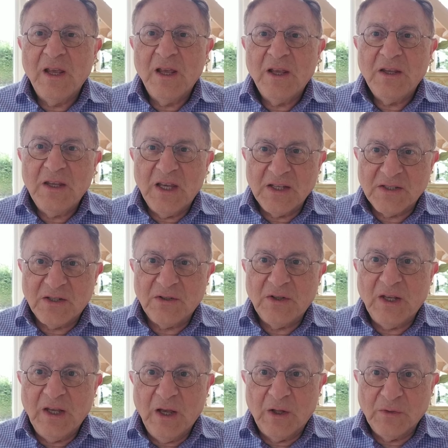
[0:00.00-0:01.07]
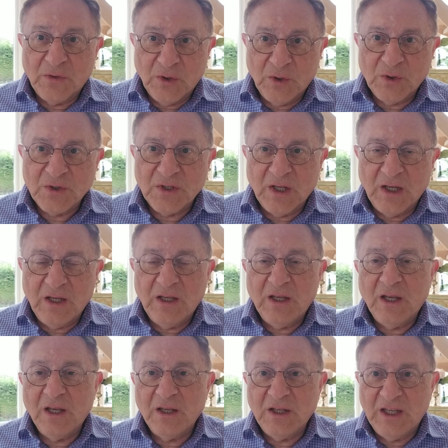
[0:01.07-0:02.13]
yesterday on
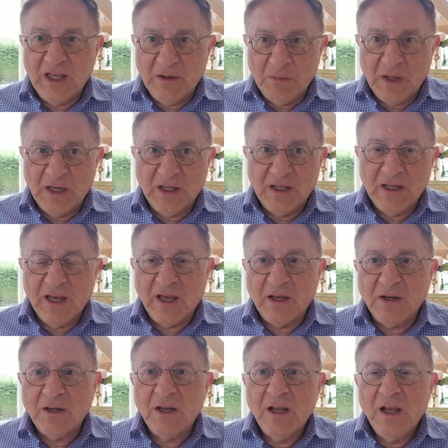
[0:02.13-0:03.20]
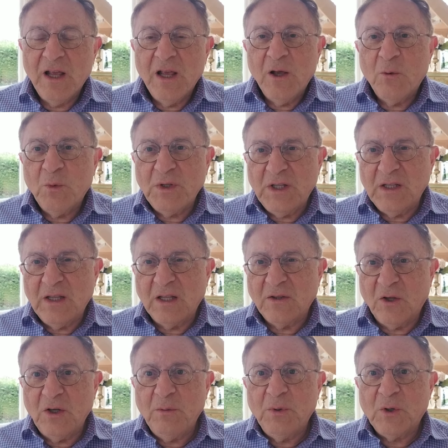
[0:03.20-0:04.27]
Thursday, Gimel Iyar, we did that
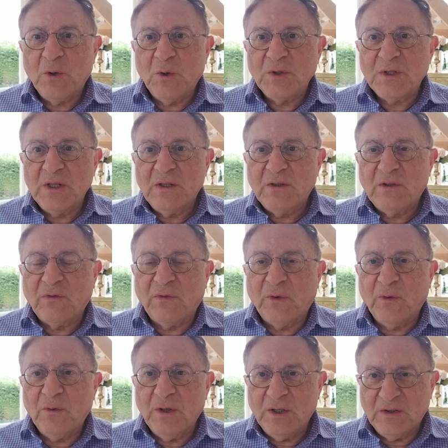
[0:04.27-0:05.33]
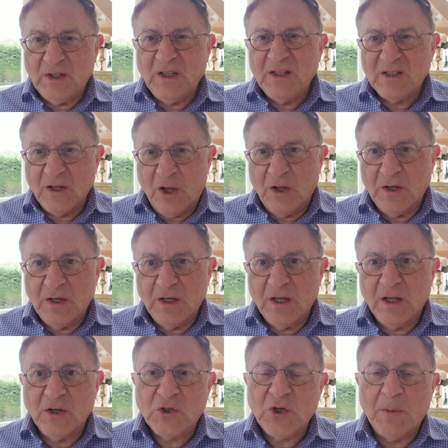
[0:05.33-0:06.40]
only because it is on
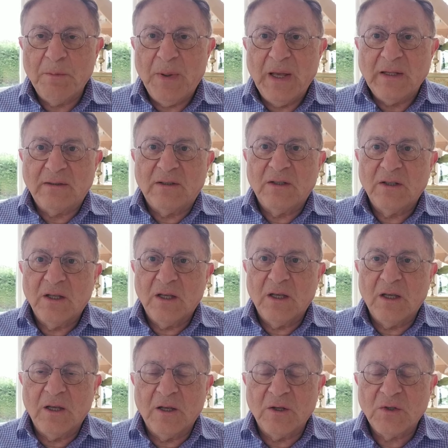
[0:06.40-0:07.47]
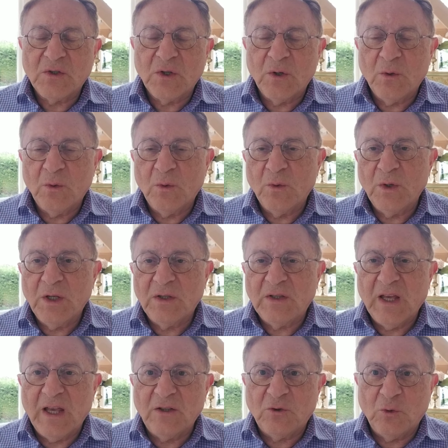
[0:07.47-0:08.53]
Shabbat, so it
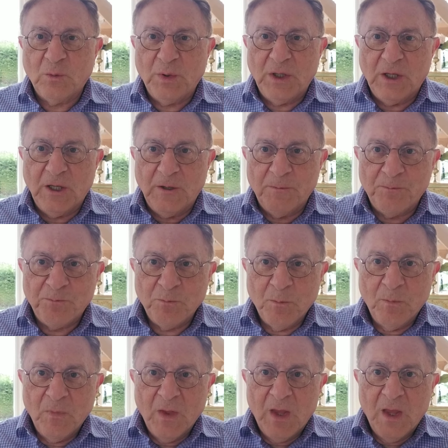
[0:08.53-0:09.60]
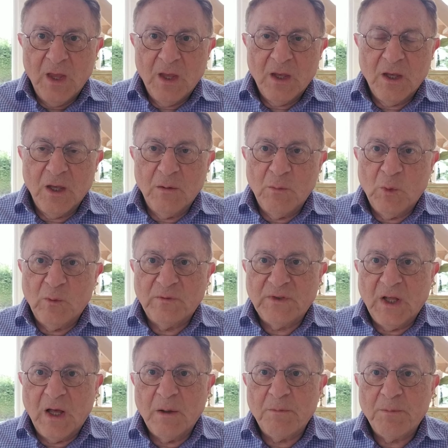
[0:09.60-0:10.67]
had to be moved
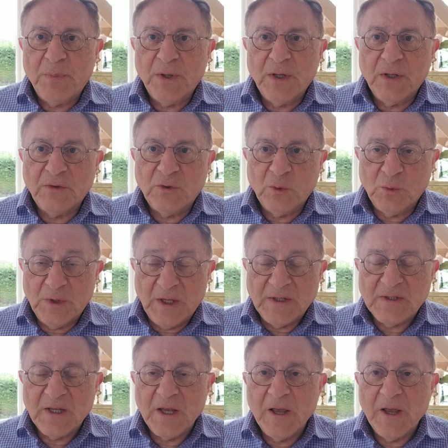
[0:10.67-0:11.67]
up 2 days.